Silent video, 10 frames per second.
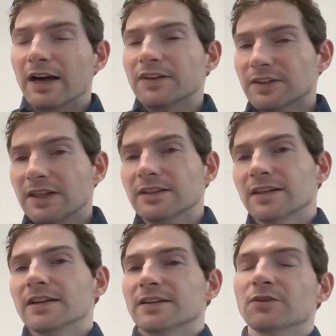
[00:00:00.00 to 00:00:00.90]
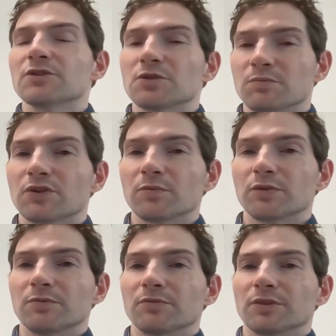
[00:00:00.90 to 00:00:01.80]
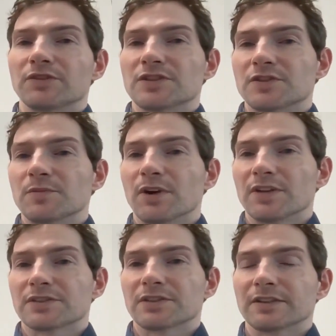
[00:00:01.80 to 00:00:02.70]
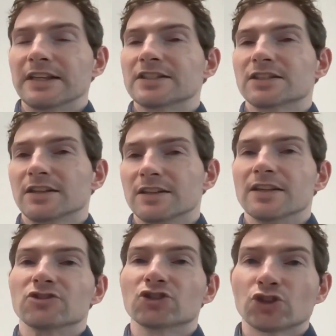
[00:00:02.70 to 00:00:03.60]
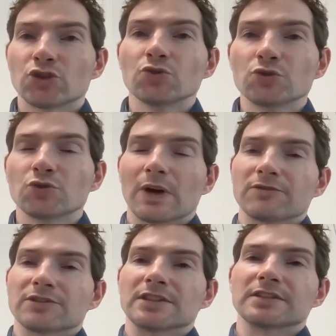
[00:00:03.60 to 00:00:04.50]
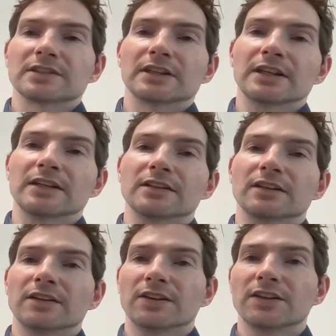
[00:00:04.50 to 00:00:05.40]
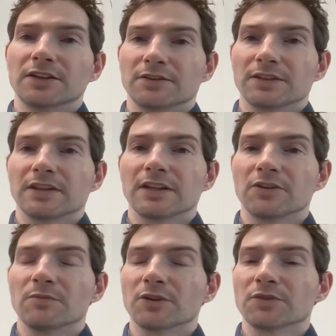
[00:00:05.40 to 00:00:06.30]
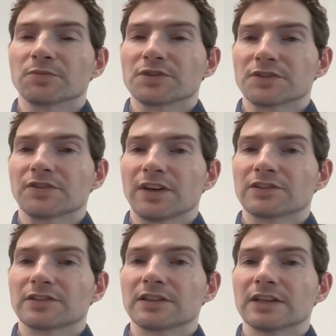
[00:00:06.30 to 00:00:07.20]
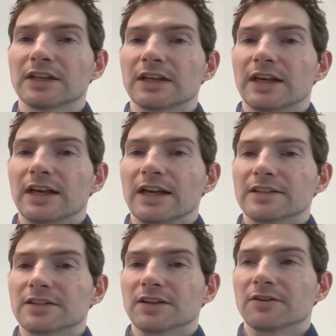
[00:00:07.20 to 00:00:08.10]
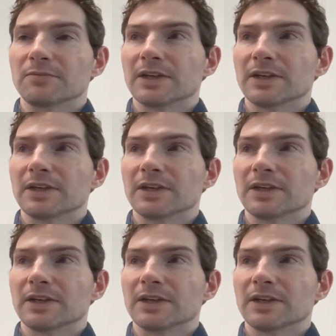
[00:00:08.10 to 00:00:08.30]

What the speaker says: I think that there is a problem with this departure. It's too grounded in theory in the modern presentation, and